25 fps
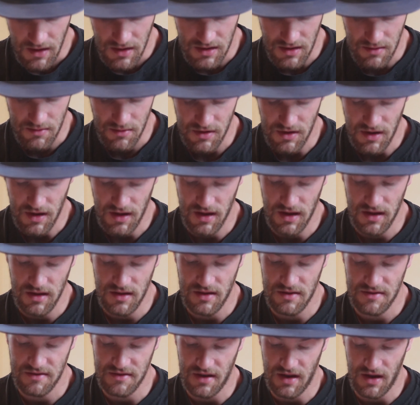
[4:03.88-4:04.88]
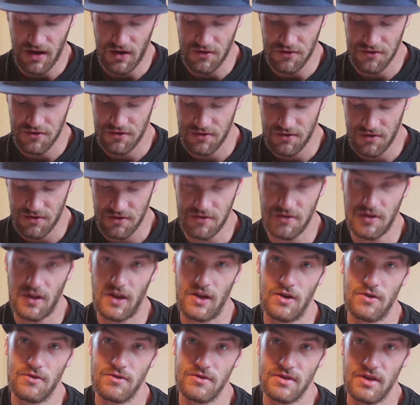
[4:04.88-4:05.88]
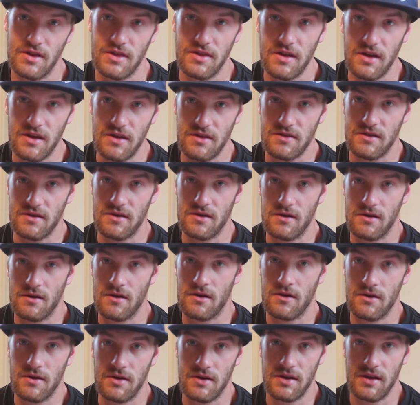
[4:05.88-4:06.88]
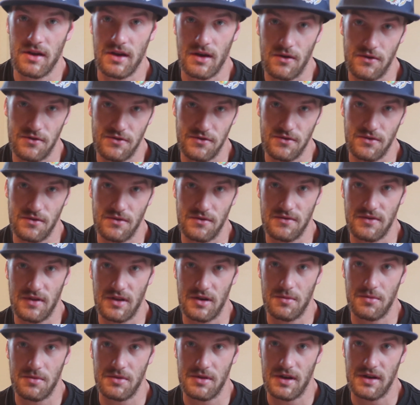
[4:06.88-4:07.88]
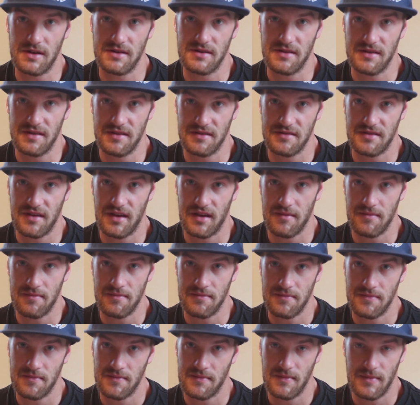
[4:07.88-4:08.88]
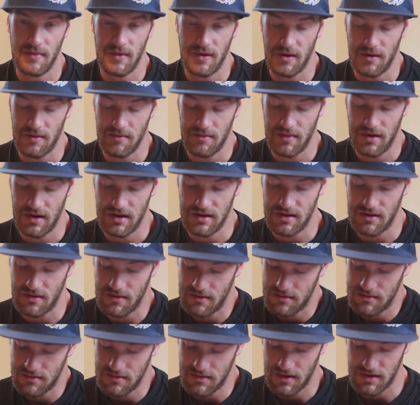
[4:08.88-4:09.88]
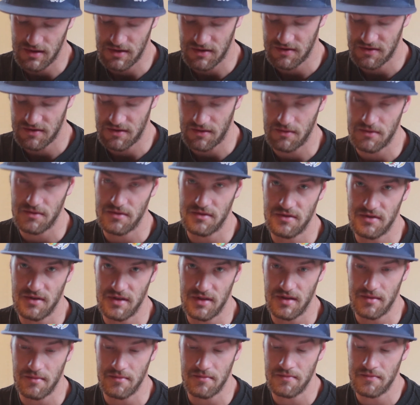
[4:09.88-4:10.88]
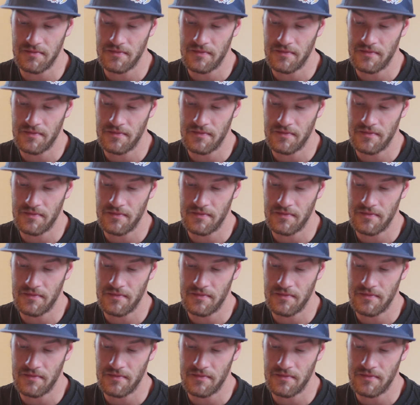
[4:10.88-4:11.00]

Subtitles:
Number 8, that's the house rules. I don't really think there are any house rules that apply to this game. I just don't see them.